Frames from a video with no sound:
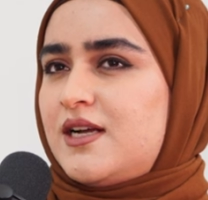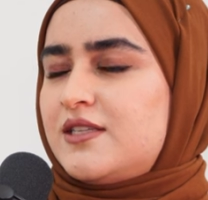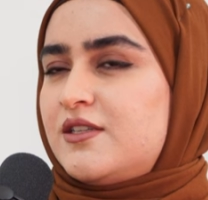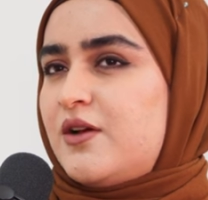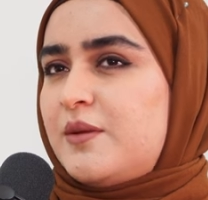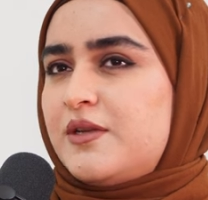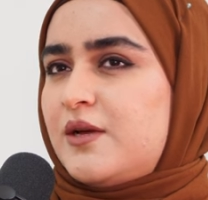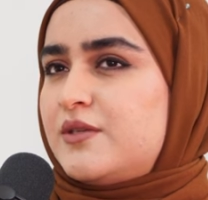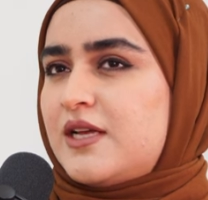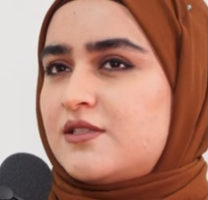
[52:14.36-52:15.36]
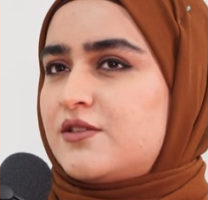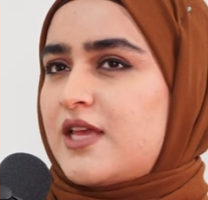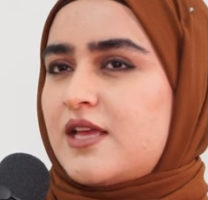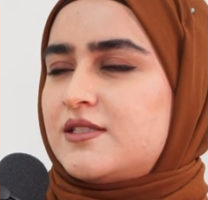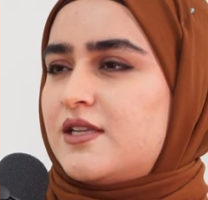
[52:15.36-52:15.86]
don't know, I mean, I would hazard a
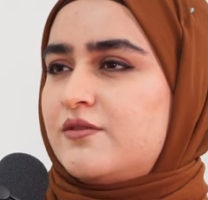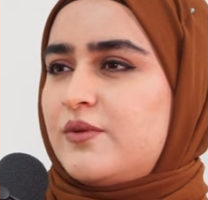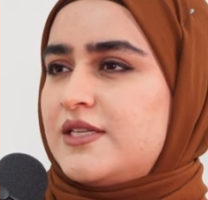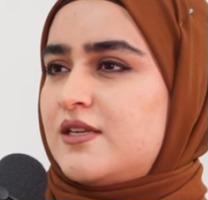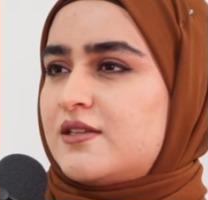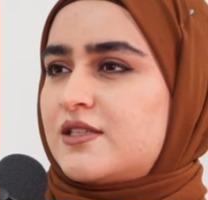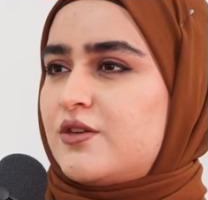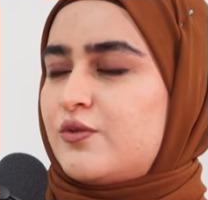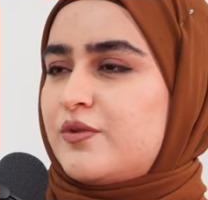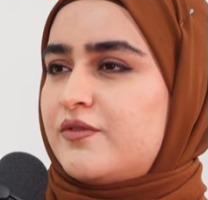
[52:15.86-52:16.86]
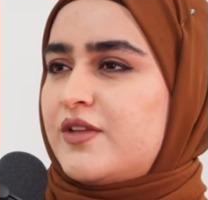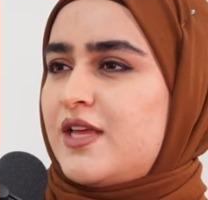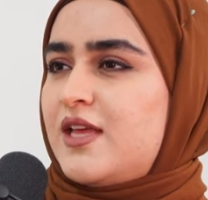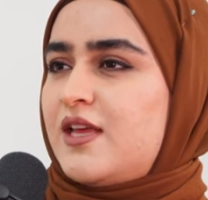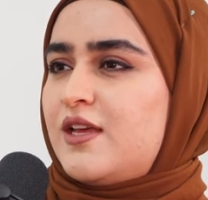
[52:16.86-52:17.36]
guess that if we did ask a group of
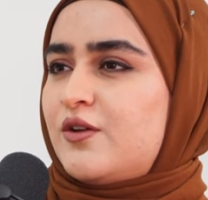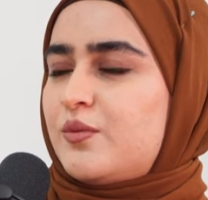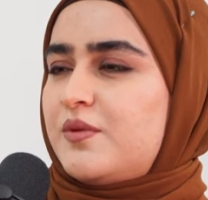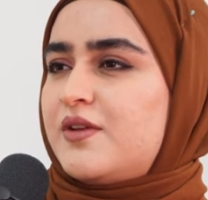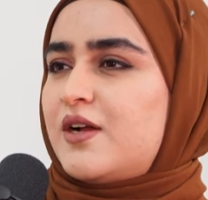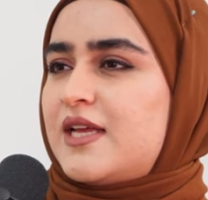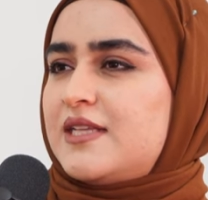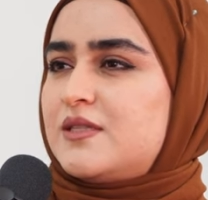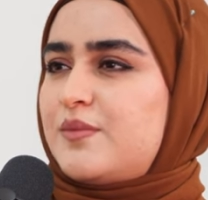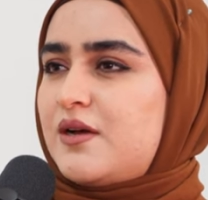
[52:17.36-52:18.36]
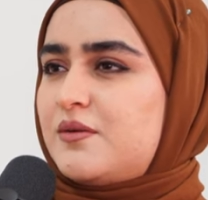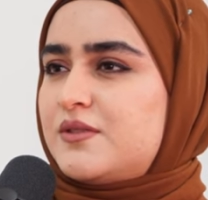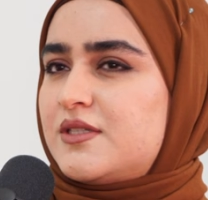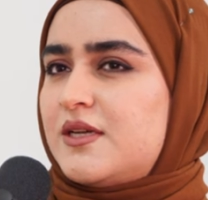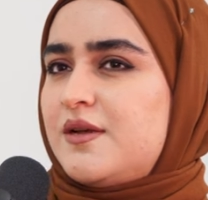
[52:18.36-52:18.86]
young kids
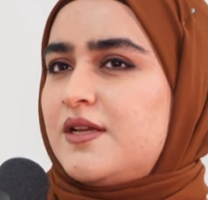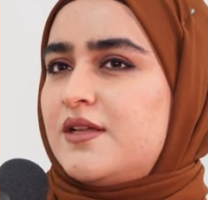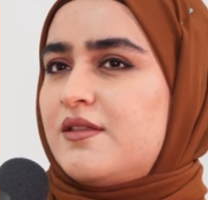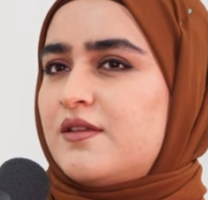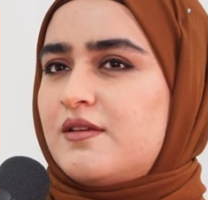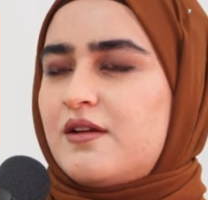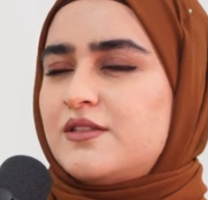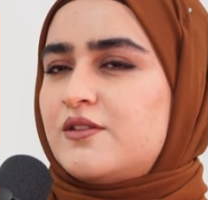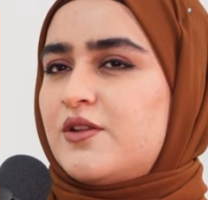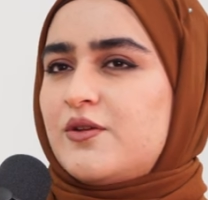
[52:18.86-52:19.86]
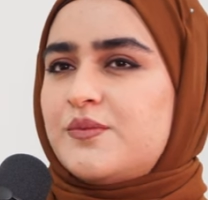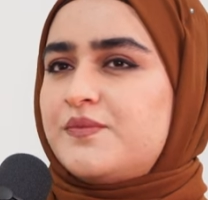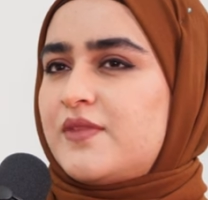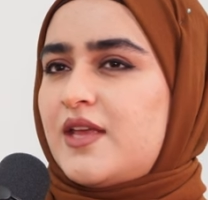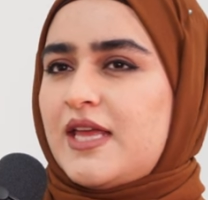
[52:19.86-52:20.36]
about the, I don't know,
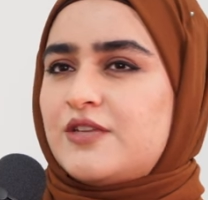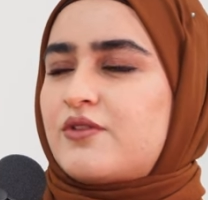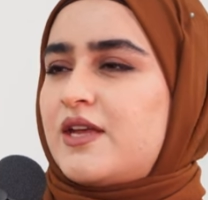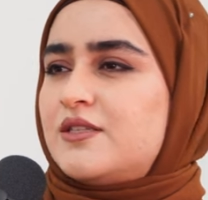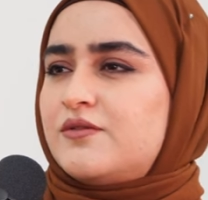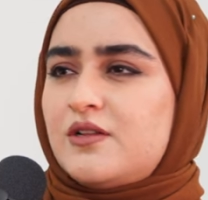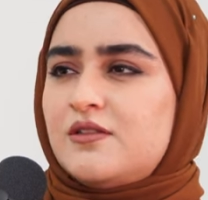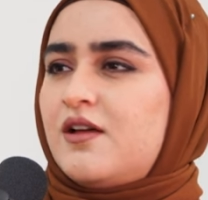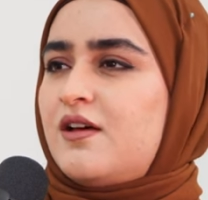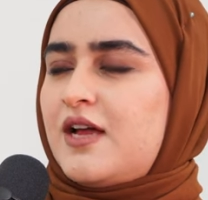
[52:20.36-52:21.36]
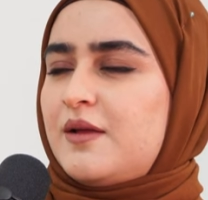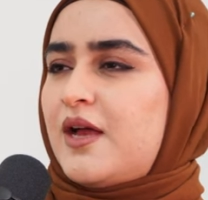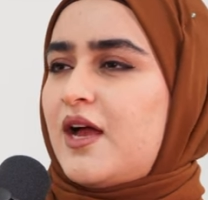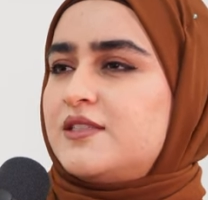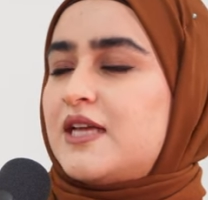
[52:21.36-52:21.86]
a trait of
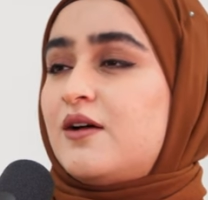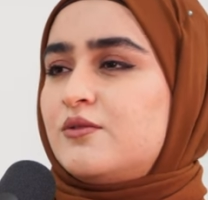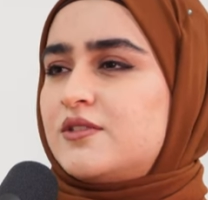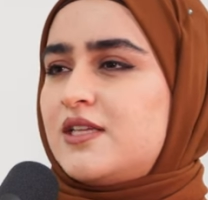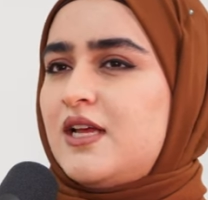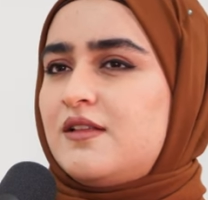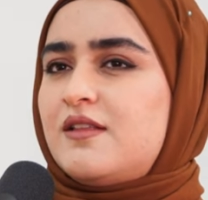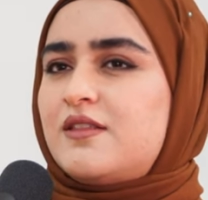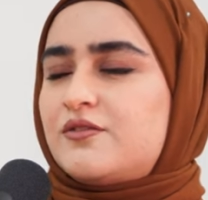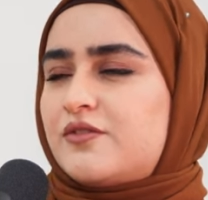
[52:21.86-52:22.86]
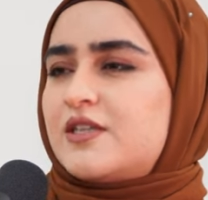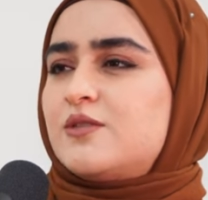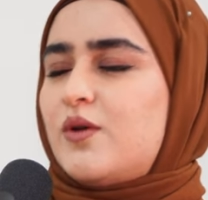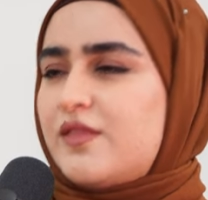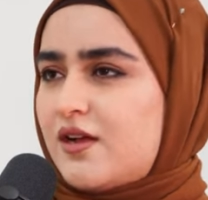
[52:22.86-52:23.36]
Allah, I doubt that the
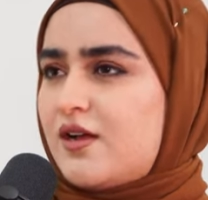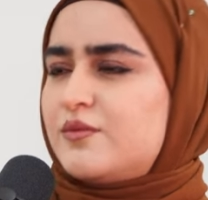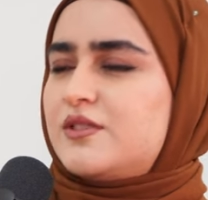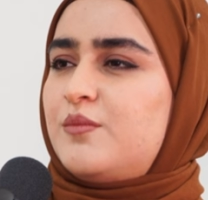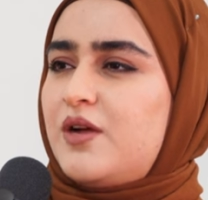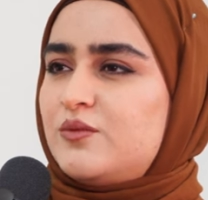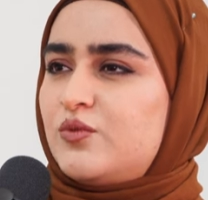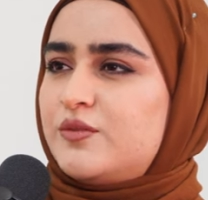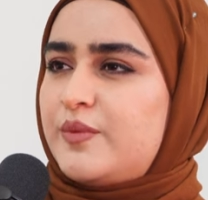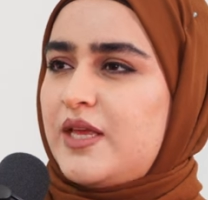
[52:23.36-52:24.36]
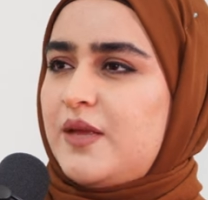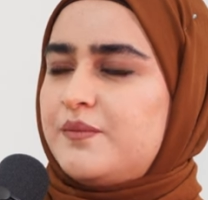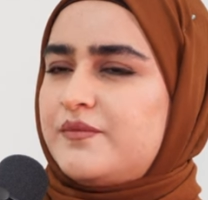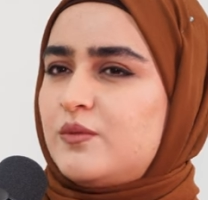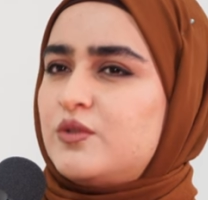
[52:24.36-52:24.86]
first one that comes to mind would be
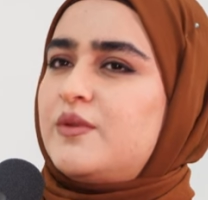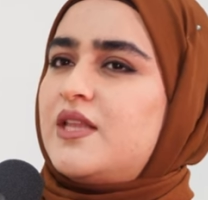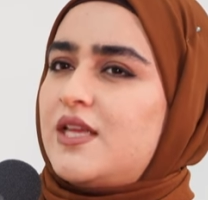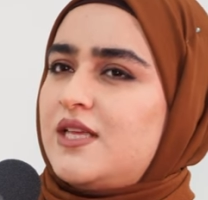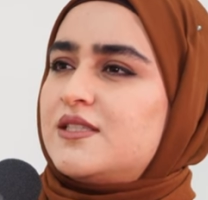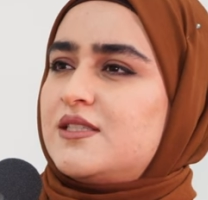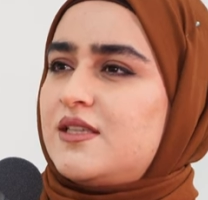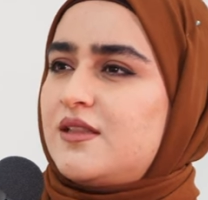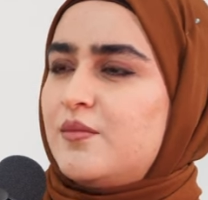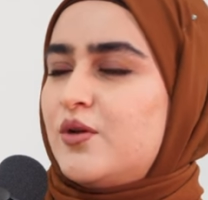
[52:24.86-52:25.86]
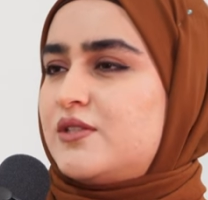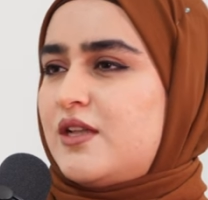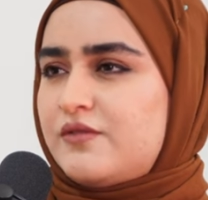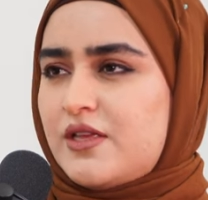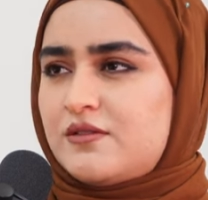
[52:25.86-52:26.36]
that He is the most
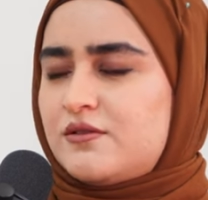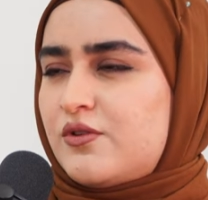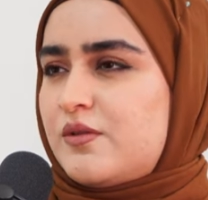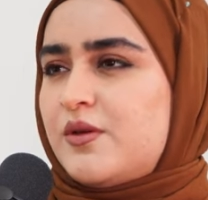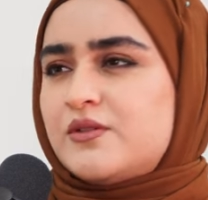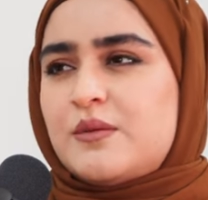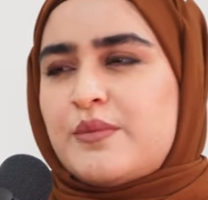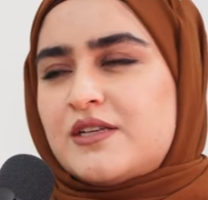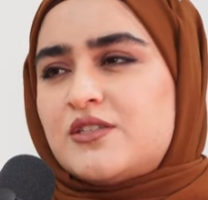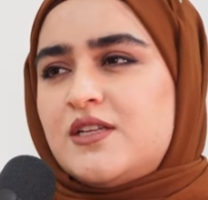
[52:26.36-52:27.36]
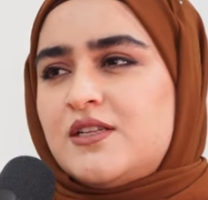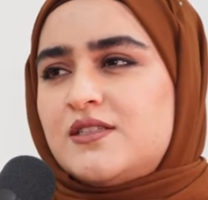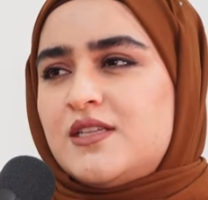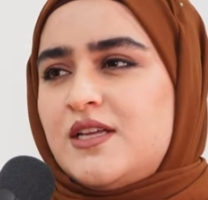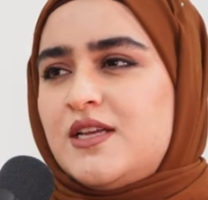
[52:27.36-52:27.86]
loving or the most
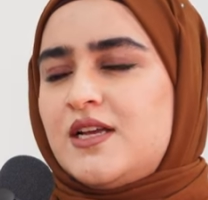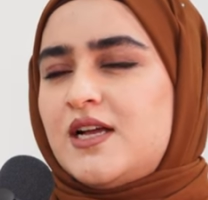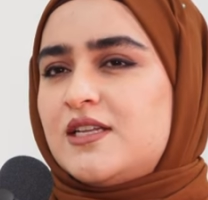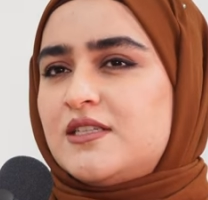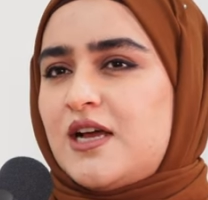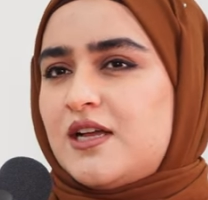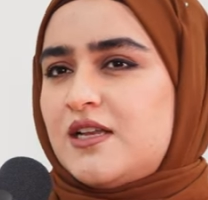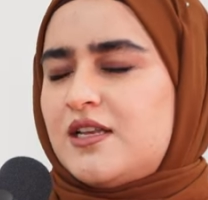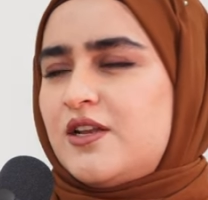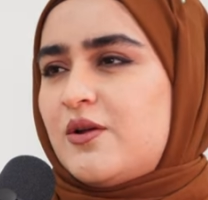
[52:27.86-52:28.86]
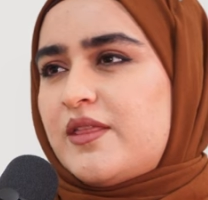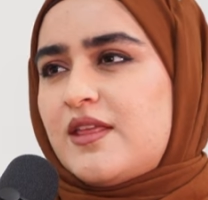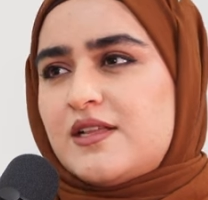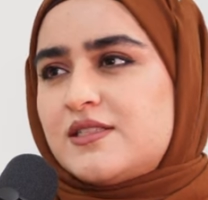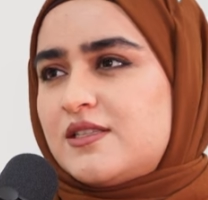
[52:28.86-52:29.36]
compassionate. And you know, I
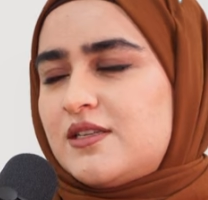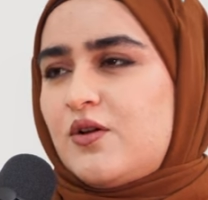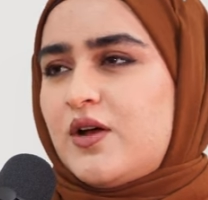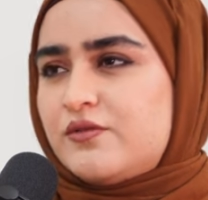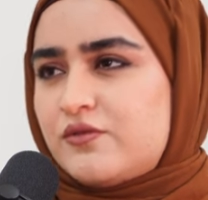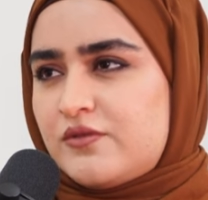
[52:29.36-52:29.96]
think that says a lot